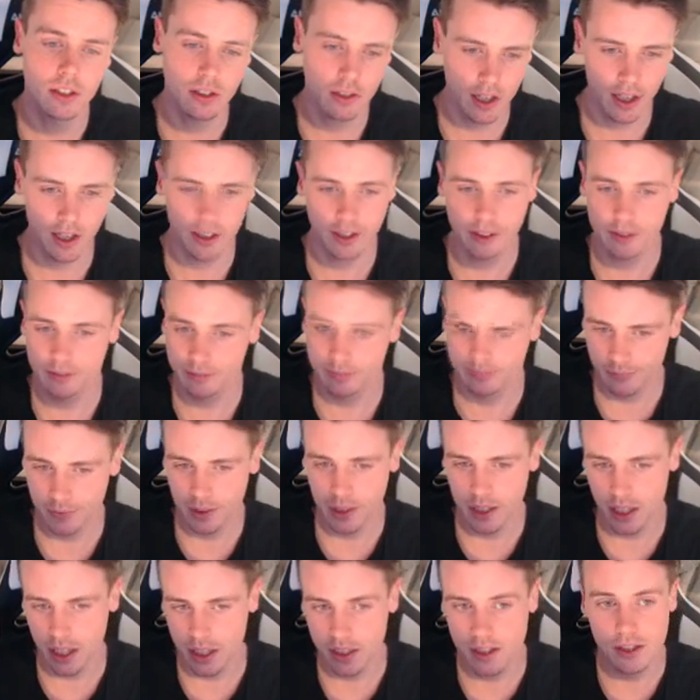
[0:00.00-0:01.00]
like
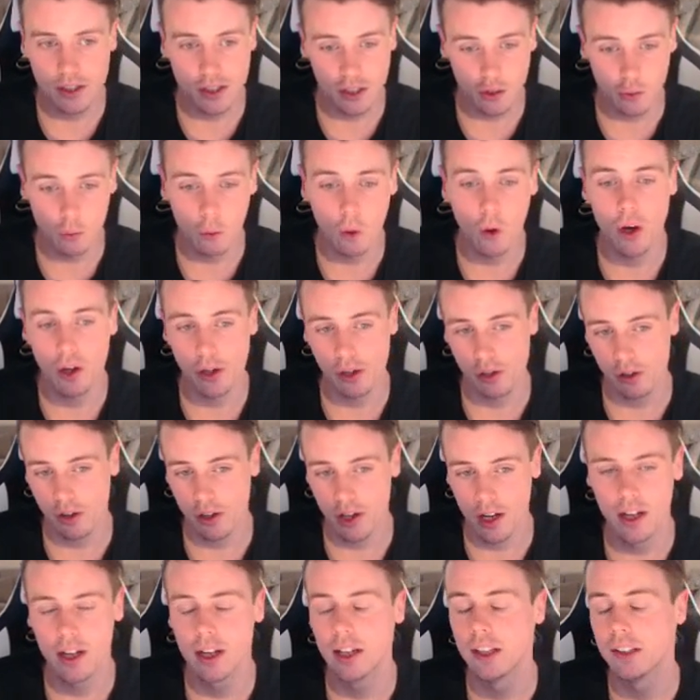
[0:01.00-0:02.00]
the Essence of Water
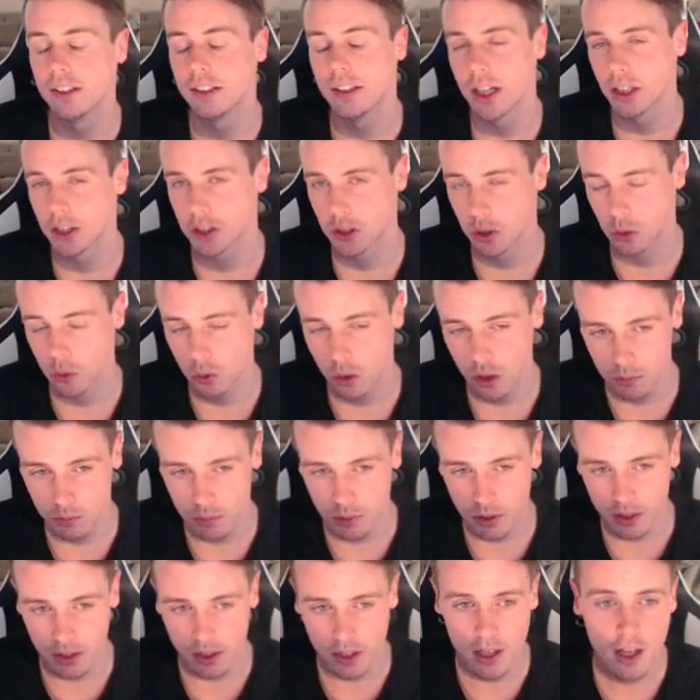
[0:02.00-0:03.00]
and the Ashen
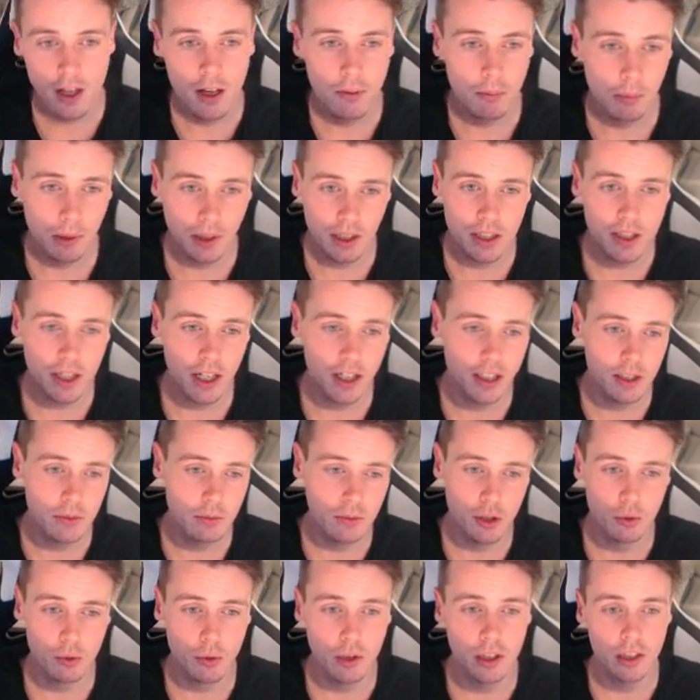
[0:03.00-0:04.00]
Whelpling. But these
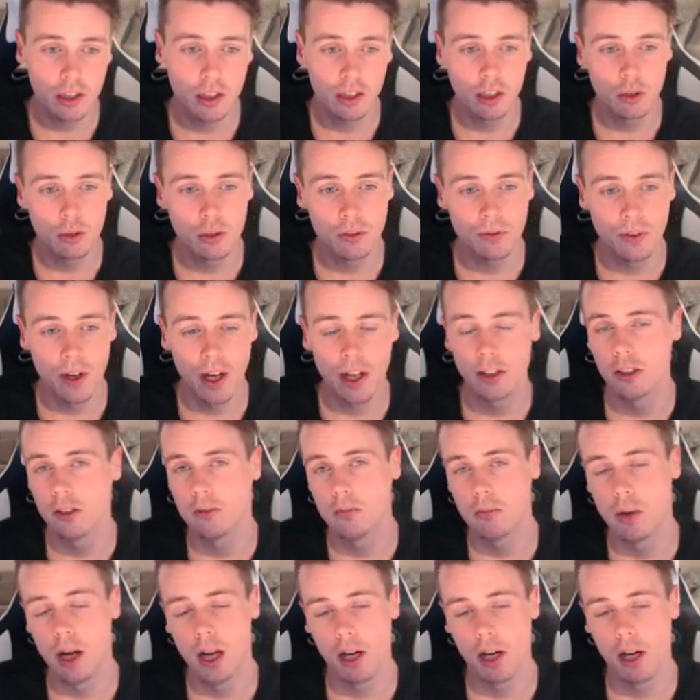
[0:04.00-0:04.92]
items are really low in value in my